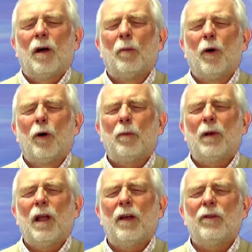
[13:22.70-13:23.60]
a more
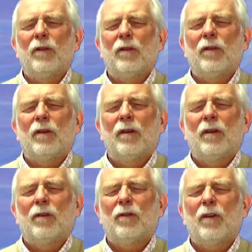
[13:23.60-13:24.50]
pleasant
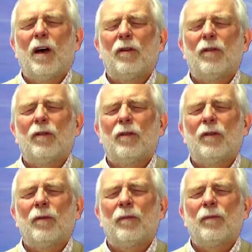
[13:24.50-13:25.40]
self,